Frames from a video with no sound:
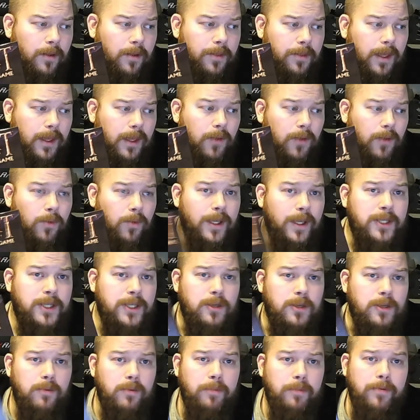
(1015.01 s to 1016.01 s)
think we
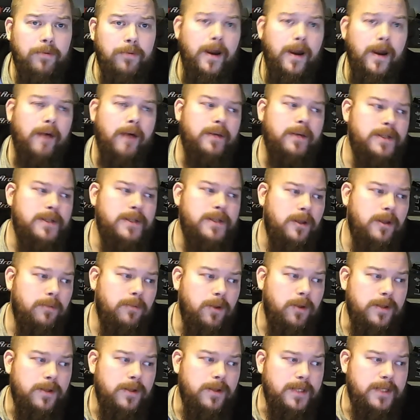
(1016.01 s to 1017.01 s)
should be proud as a
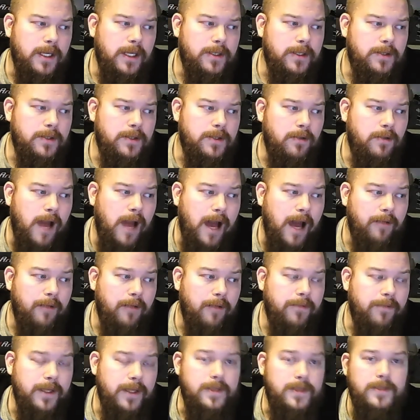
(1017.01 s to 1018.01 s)
community to
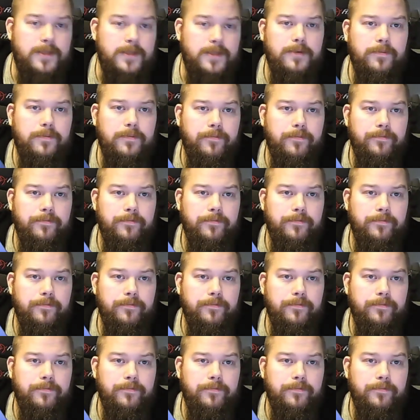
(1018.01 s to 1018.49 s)
have this